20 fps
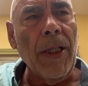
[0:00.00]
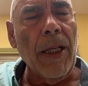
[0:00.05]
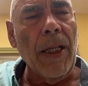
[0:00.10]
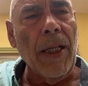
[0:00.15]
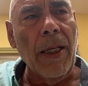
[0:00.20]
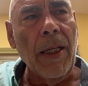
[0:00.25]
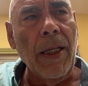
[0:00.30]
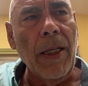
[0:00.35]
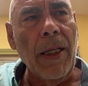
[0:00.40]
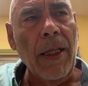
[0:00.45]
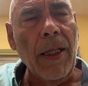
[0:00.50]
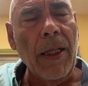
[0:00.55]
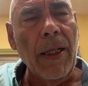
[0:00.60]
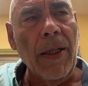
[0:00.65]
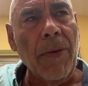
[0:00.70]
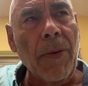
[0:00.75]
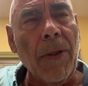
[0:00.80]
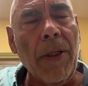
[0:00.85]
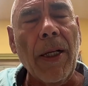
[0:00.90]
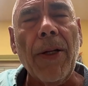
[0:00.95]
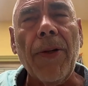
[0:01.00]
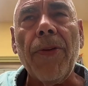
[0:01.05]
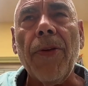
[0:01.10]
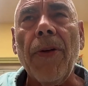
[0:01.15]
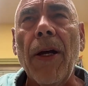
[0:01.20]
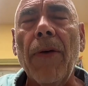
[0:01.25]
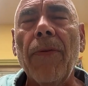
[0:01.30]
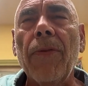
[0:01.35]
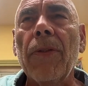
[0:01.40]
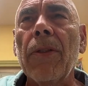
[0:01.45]
to India and when I
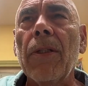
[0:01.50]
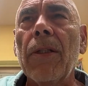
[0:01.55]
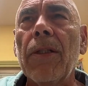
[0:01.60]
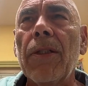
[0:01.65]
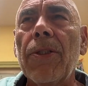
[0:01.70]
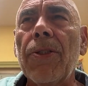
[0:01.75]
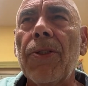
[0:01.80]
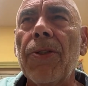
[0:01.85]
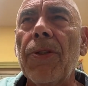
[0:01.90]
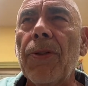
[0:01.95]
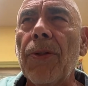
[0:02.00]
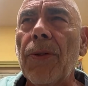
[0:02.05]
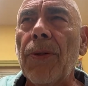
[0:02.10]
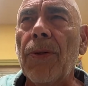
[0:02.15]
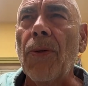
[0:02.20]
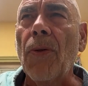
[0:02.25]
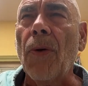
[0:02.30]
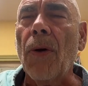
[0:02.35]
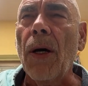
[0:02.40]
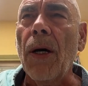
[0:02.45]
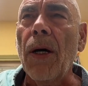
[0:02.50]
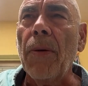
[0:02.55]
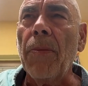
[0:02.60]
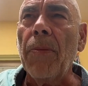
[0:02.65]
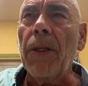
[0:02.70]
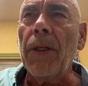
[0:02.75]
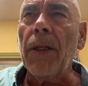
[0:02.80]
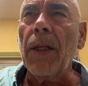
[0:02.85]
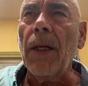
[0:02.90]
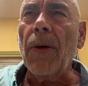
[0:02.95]
traveled to Guam
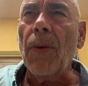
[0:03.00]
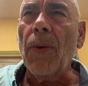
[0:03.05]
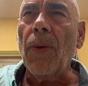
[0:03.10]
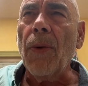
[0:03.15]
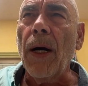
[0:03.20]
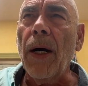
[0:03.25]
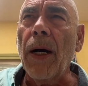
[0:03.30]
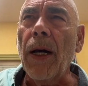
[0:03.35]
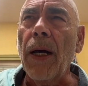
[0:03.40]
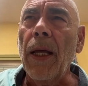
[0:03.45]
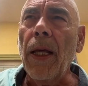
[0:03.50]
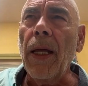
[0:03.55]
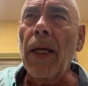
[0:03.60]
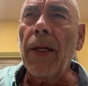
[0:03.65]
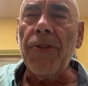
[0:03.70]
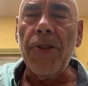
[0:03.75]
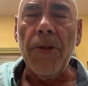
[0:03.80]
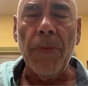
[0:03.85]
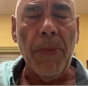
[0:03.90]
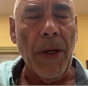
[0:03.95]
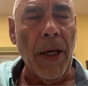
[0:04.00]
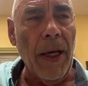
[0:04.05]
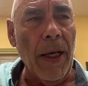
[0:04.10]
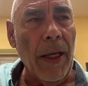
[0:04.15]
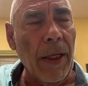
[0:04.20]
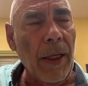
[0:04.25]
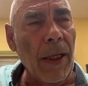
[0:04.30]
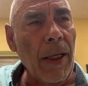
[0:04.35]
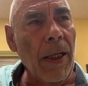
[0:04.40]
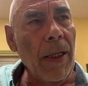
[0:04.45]
and Hawaii and
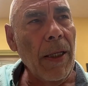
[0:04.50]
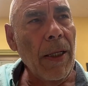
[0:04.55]
Japan,